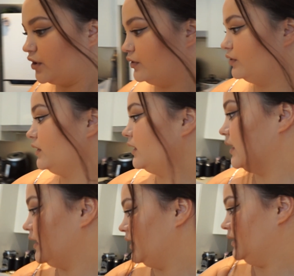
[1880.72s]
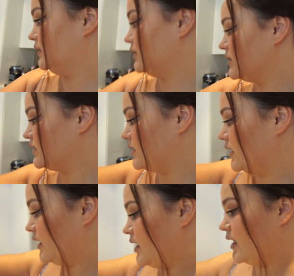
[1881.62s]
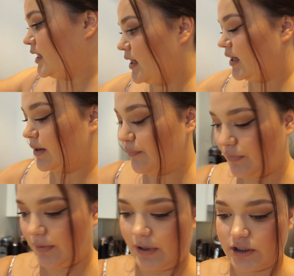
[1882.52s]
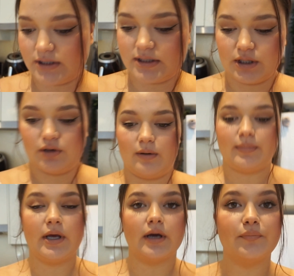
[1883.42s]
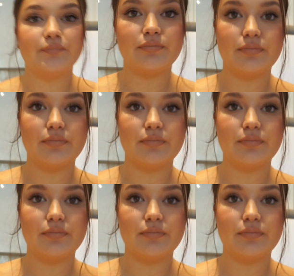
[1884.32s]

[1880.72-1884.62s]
do is let me just see you up here.